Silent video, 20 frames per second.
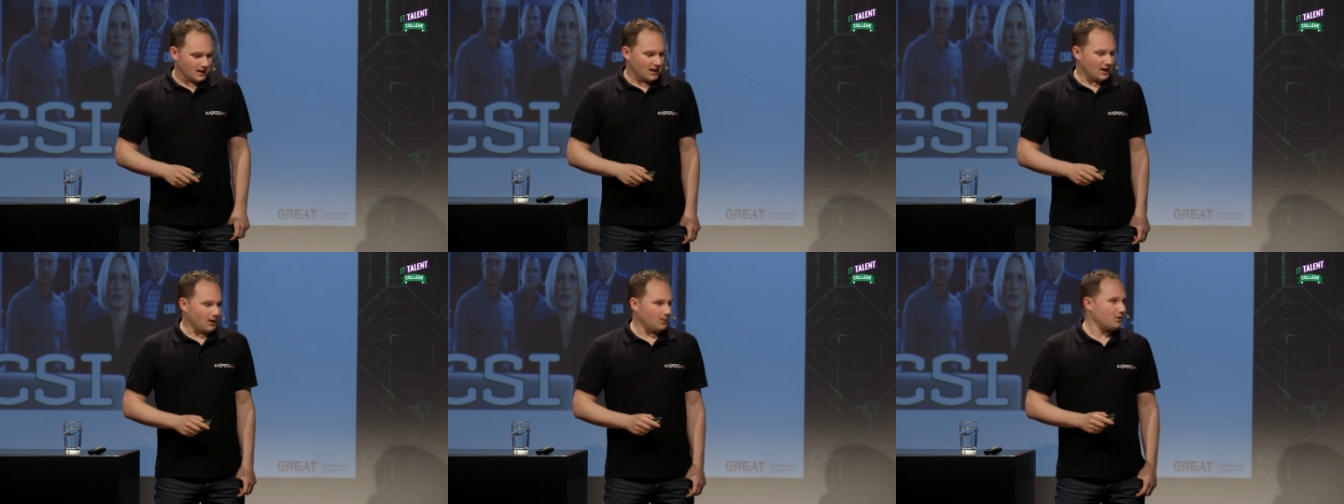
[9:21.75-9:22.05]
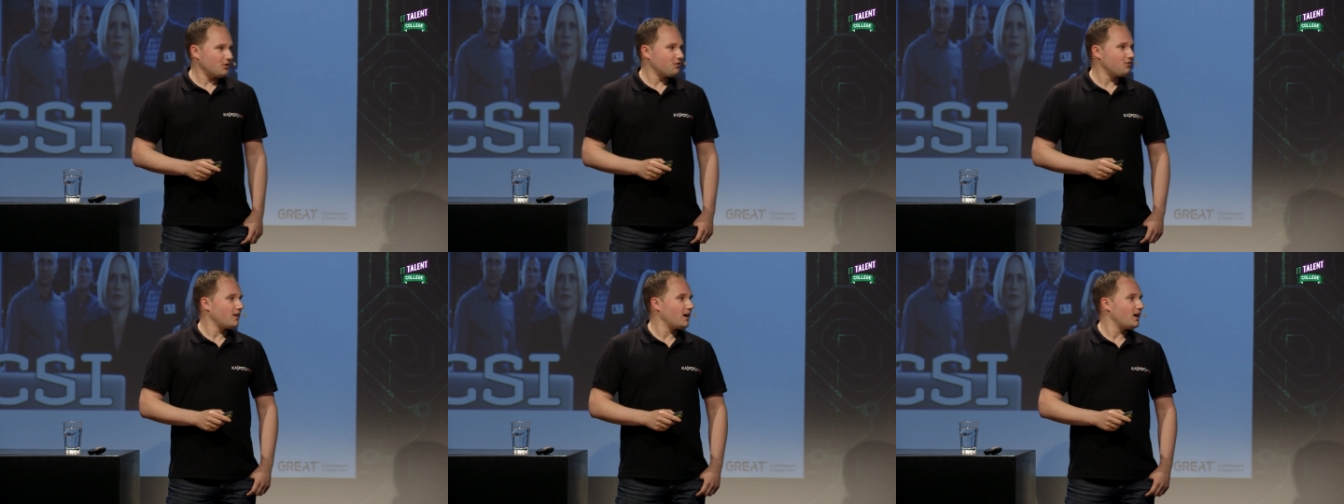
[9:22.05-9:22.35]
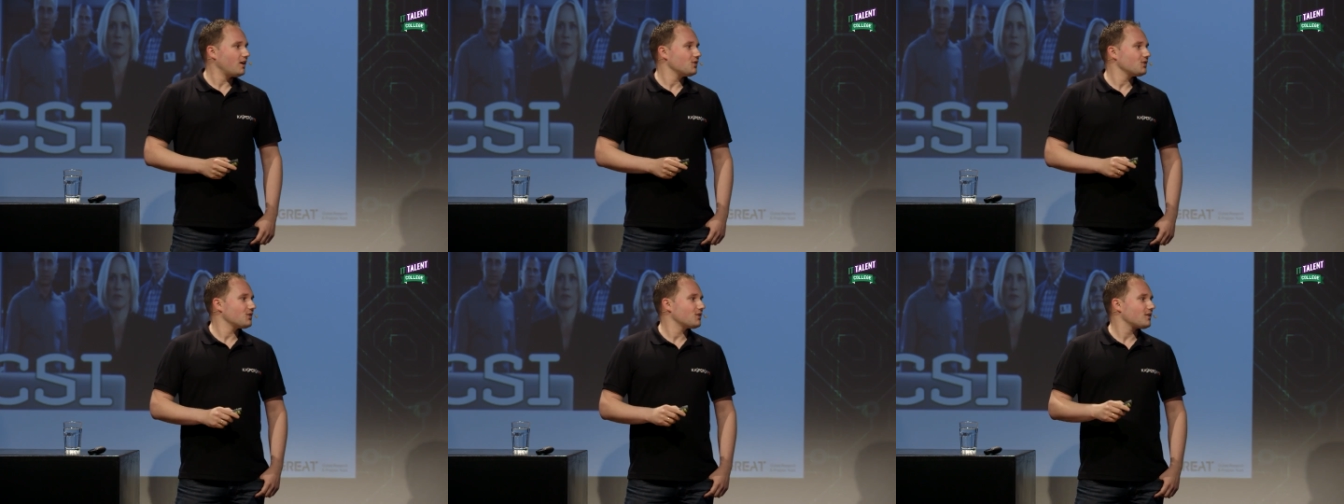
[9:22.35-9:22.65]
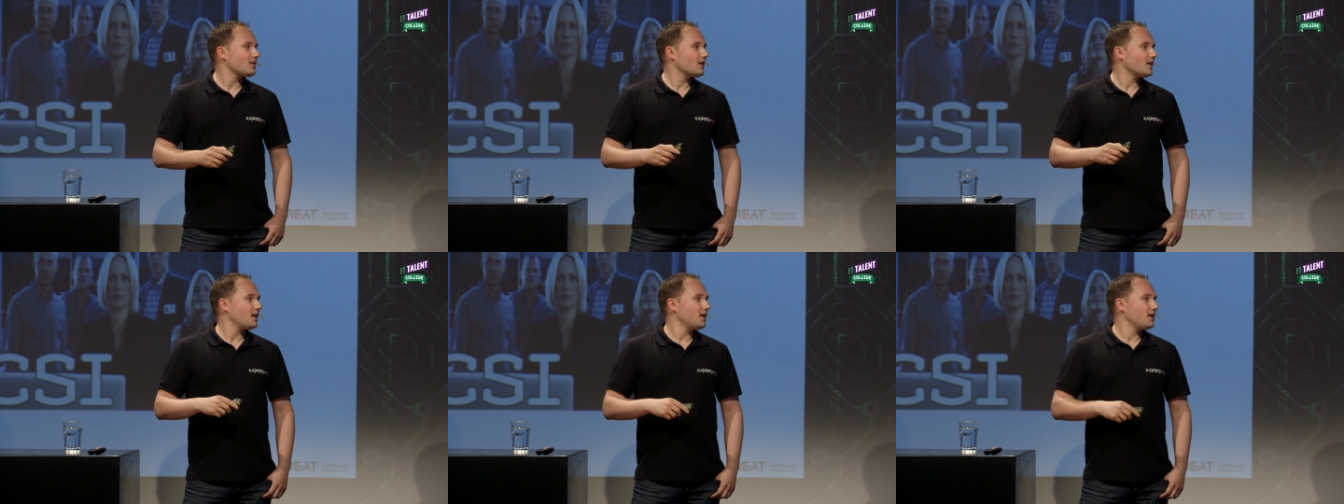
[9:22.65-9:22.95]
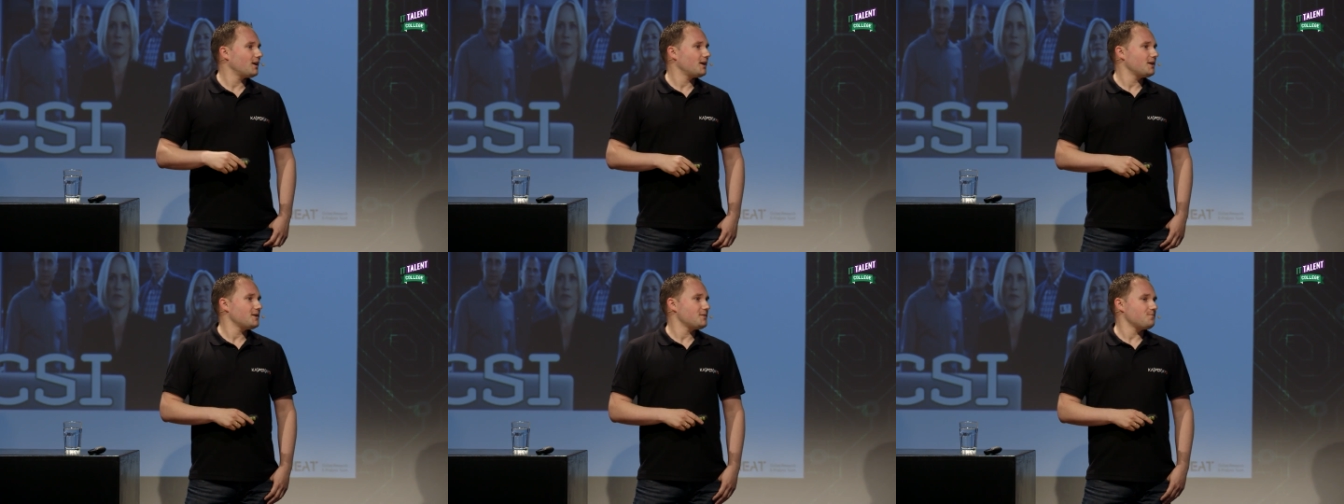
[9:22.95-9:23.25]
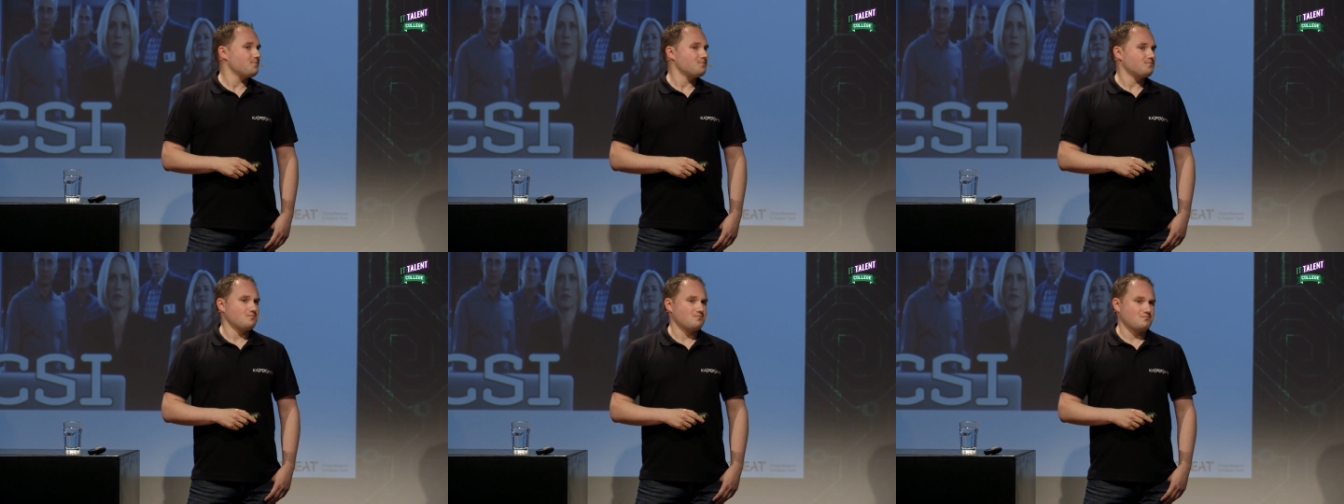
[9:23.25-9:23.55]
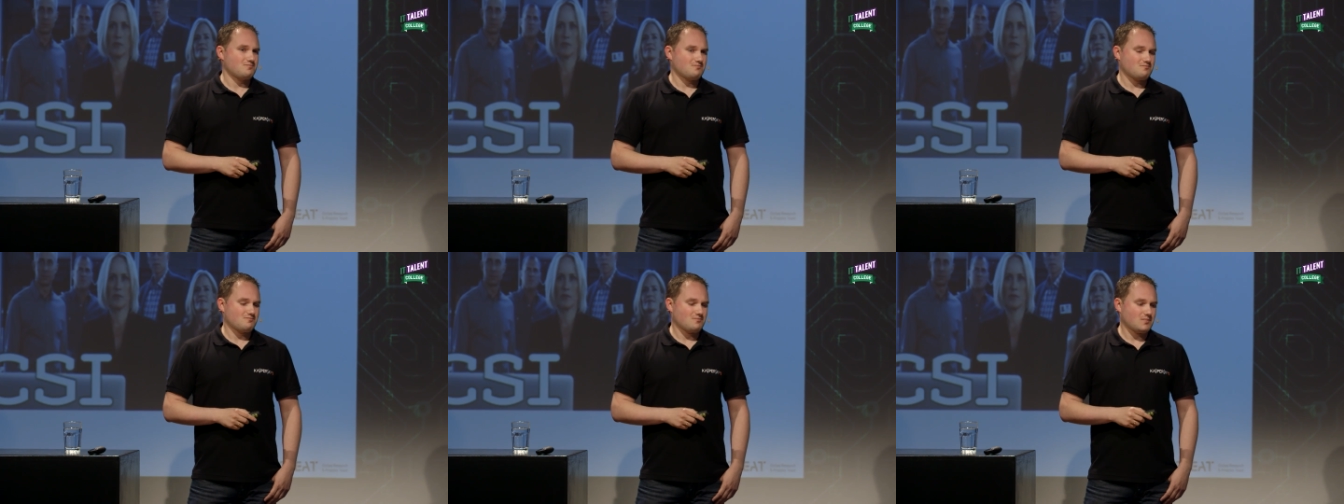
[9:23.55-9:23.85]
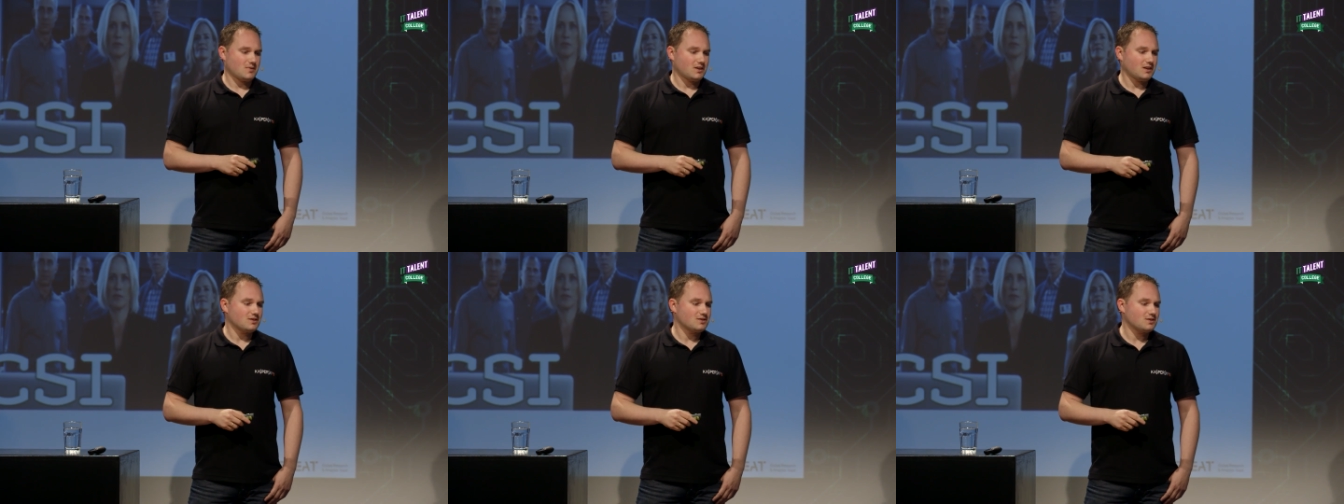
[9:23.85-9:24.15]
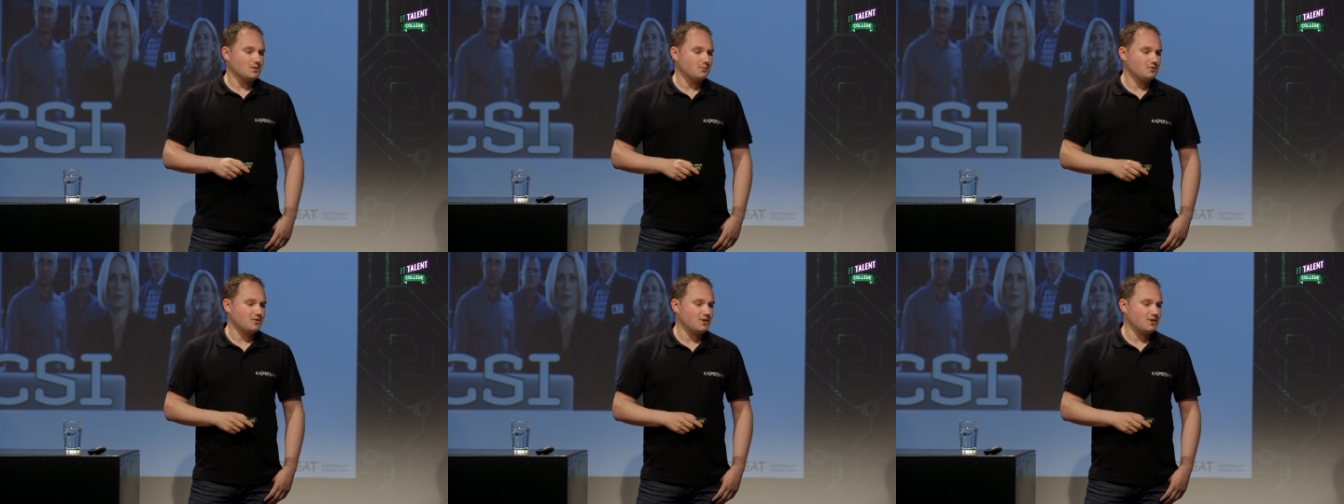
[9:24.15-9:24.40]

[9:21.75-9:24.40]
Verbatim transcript: And we found some